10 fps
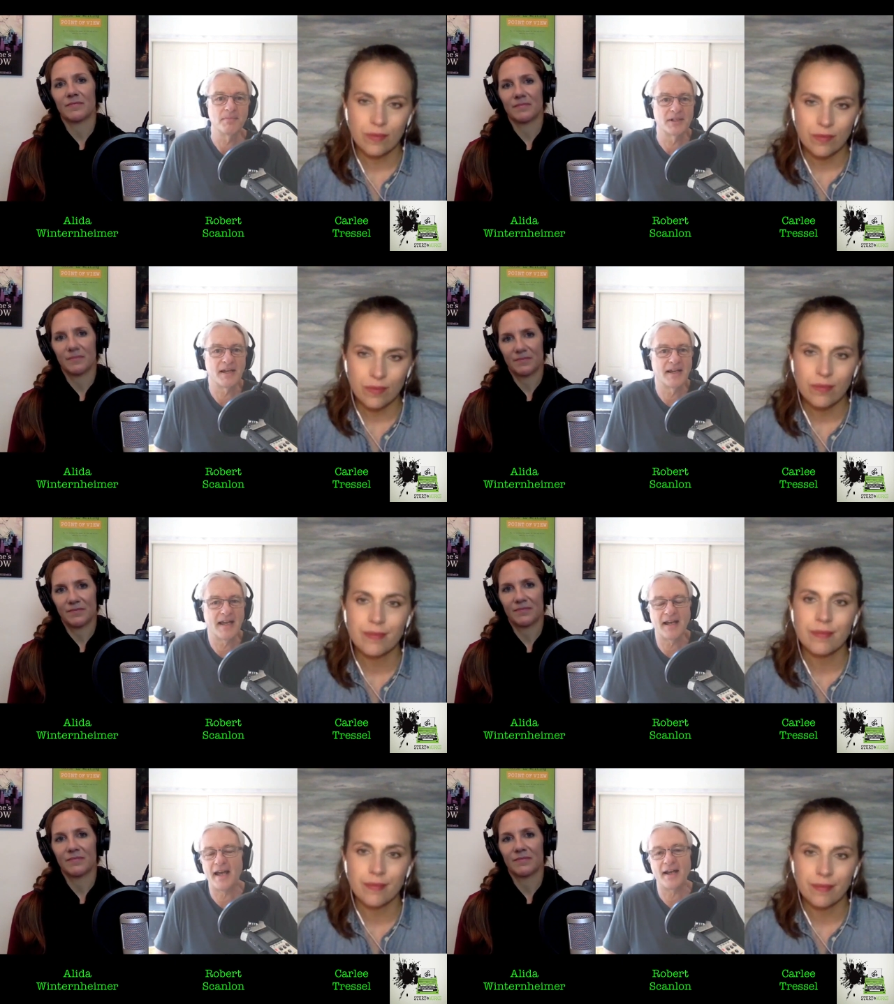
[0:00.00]
Speaker 1: But
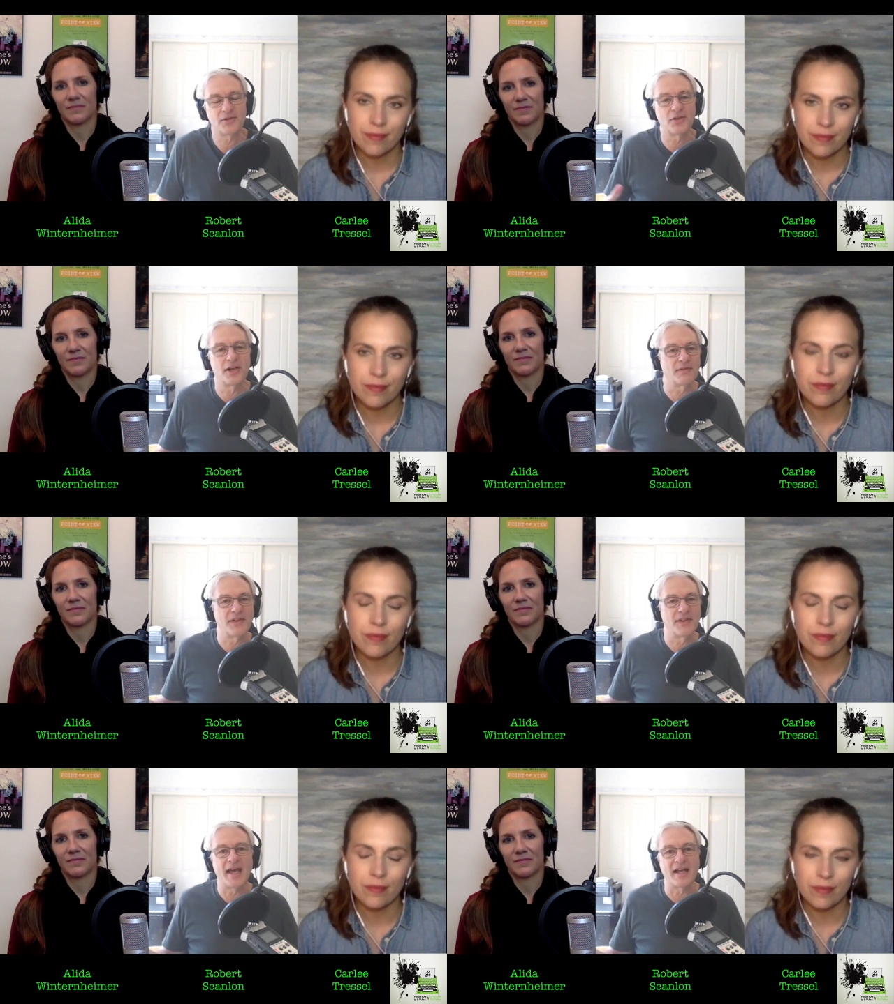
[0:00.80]

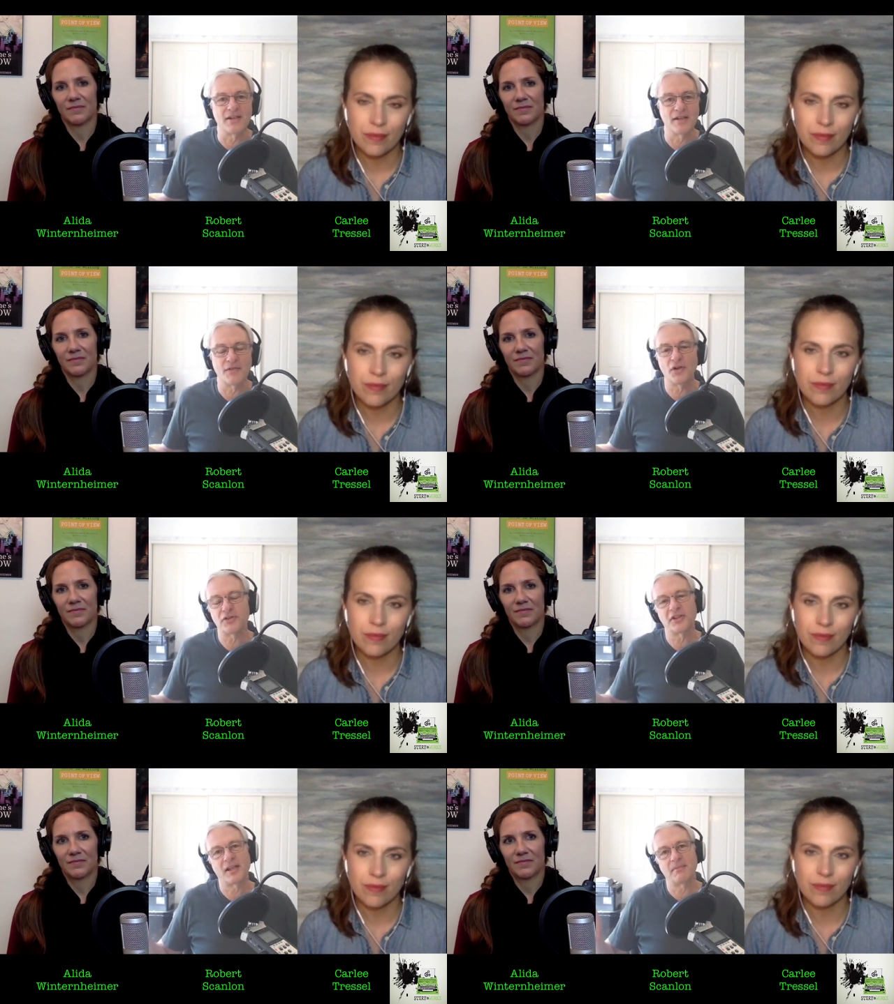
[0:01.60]
outside of that, you've
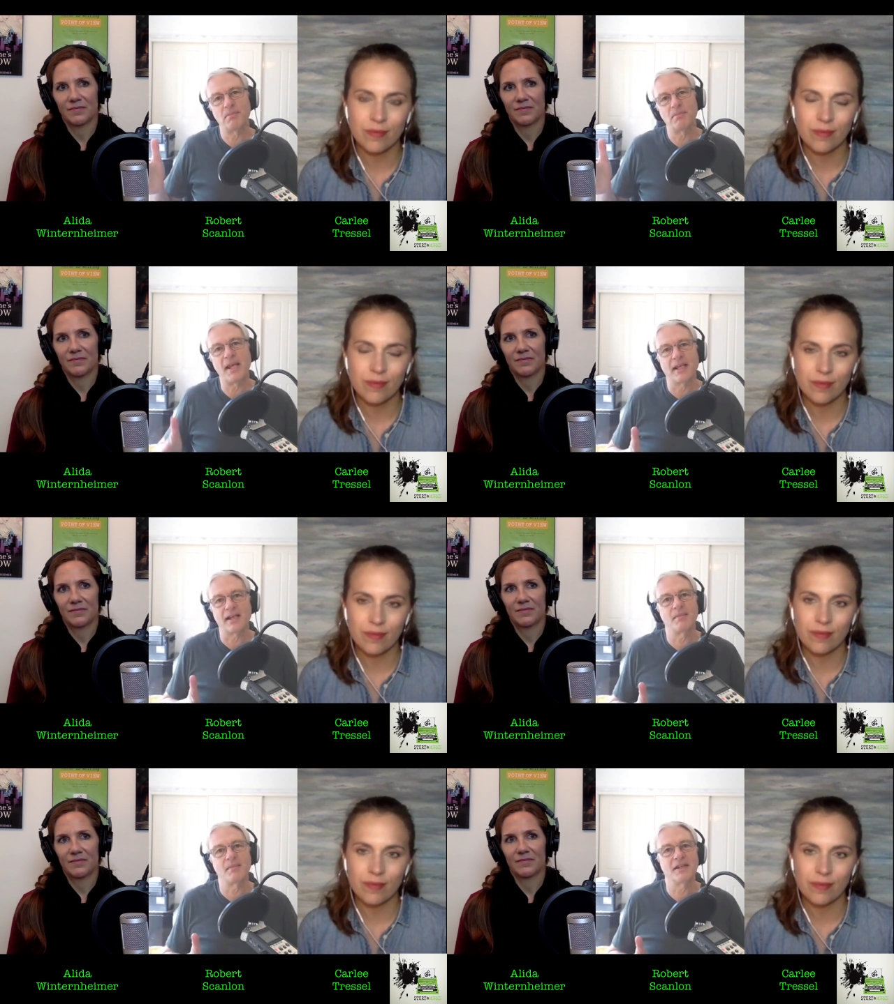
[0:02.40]
got to then pick, how